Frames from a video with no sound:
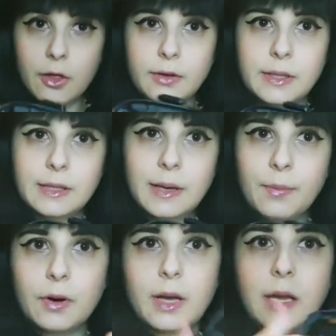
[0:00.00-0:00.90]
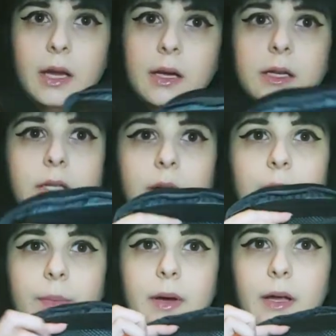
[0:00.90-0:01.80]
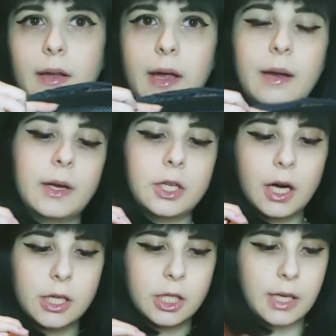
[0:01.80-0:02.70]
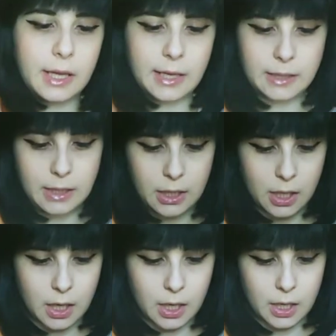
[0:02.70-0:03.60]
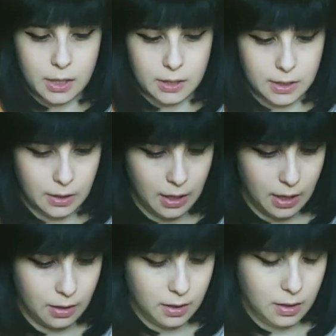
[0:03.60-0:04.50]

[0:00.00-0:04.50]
There's a zipper in here so I can put like my charger, the SD cards. So yeah.